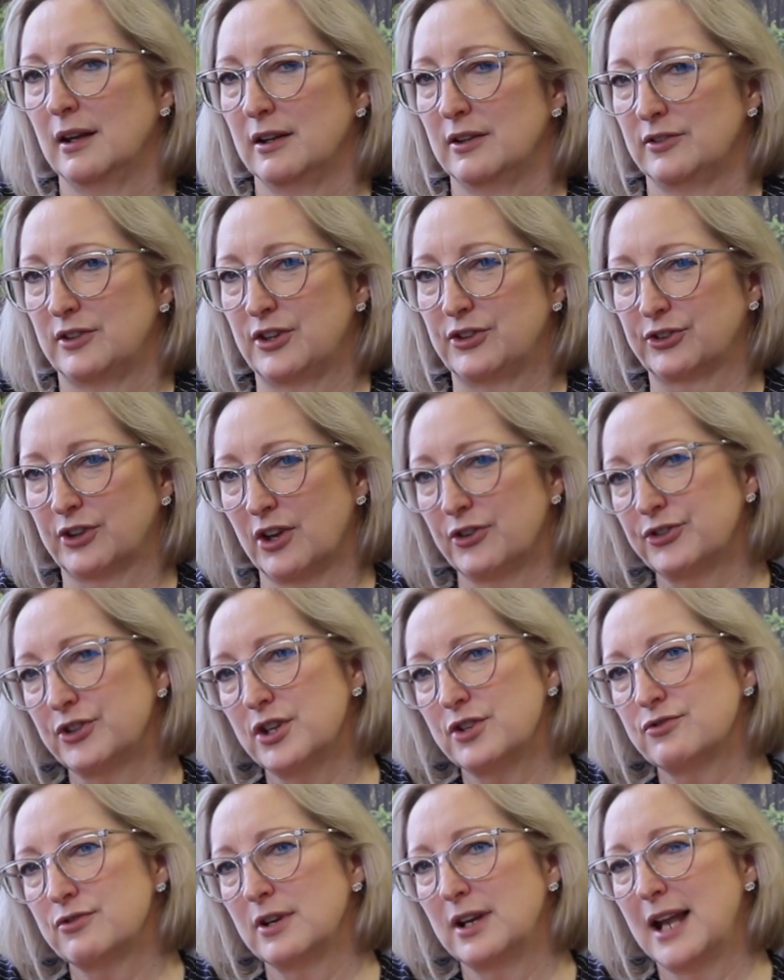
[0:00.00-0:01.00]
disgust
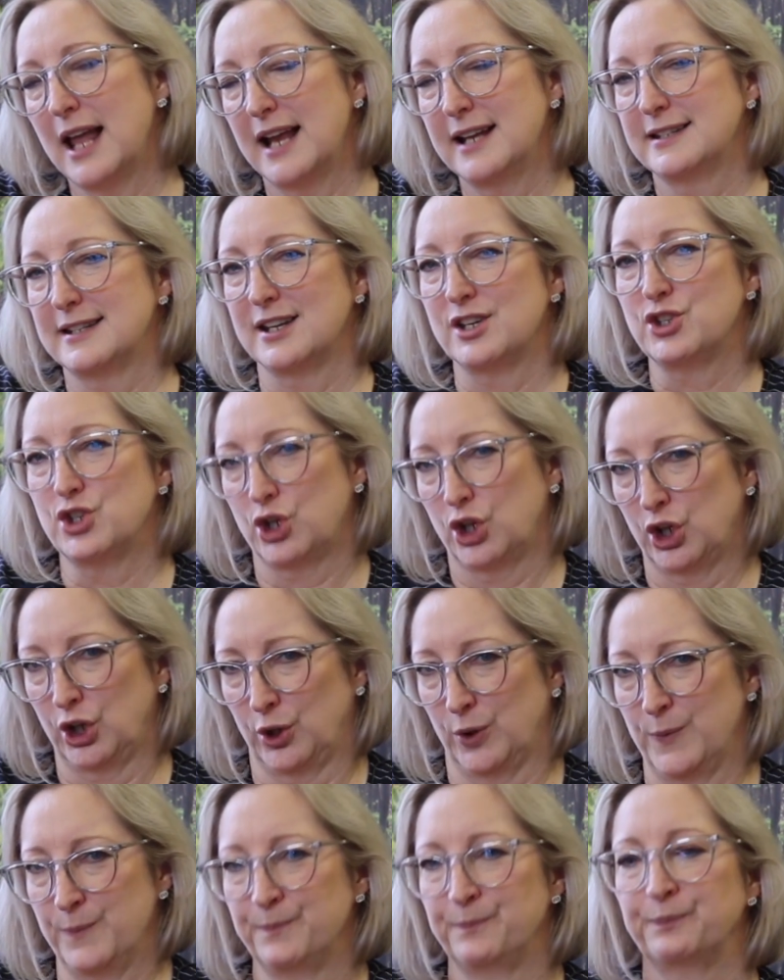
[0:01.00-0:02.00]
is related
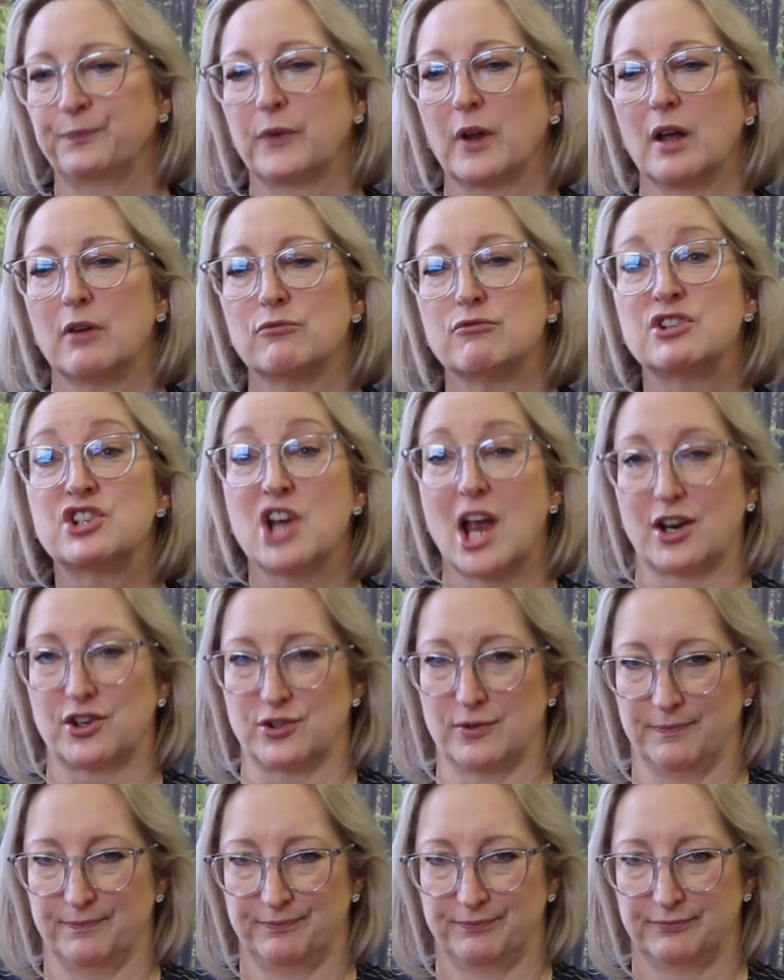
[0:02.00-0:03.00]
to
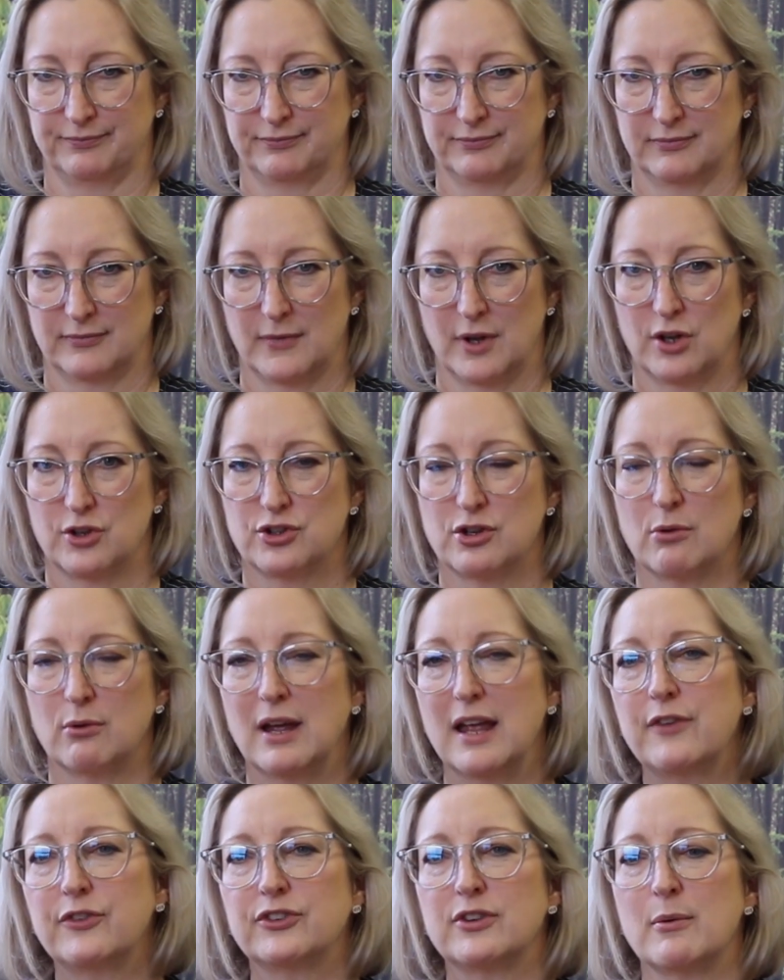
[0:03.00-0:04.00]
rejection. So
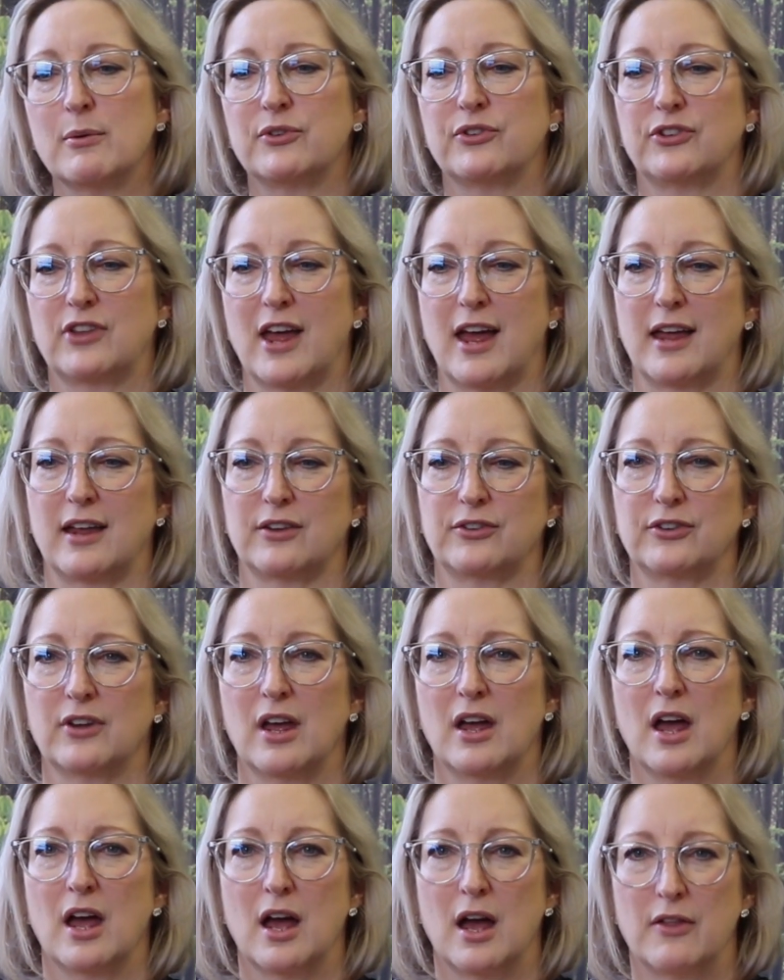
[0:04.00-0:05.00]
if someone says
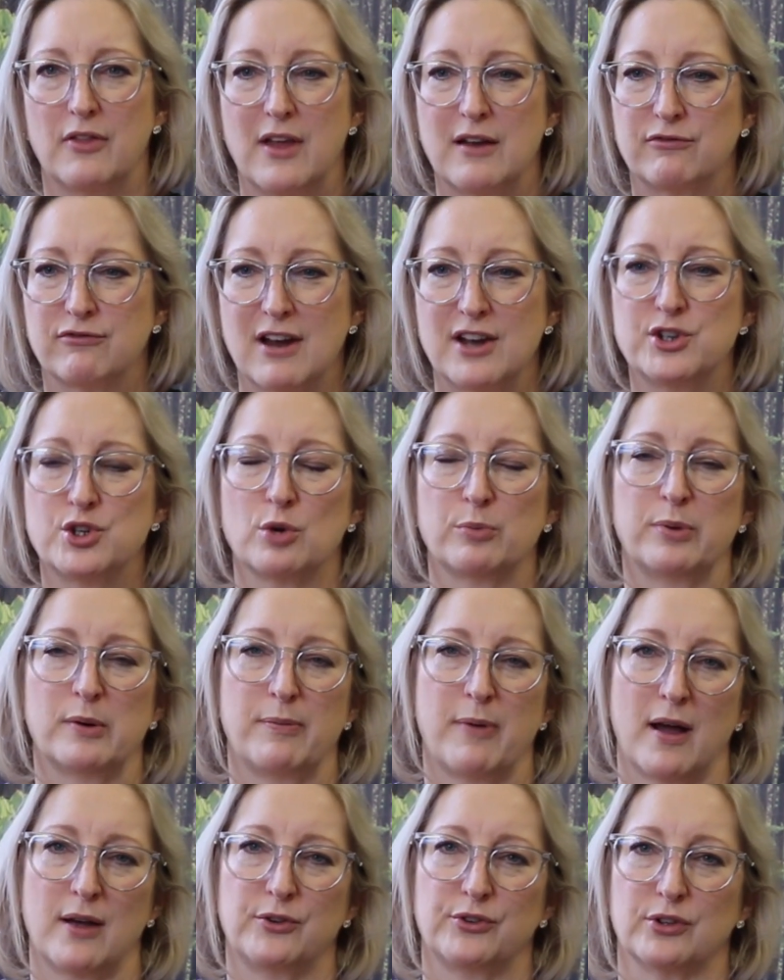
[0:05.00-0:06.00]
they've read your
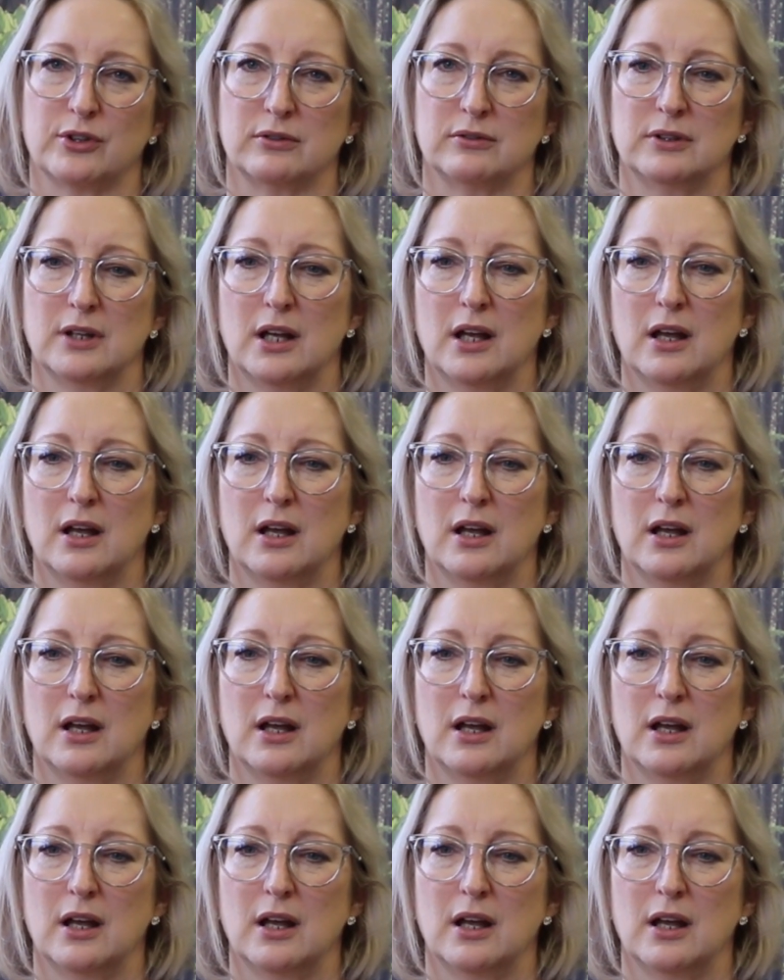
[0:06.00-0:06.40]
proposal,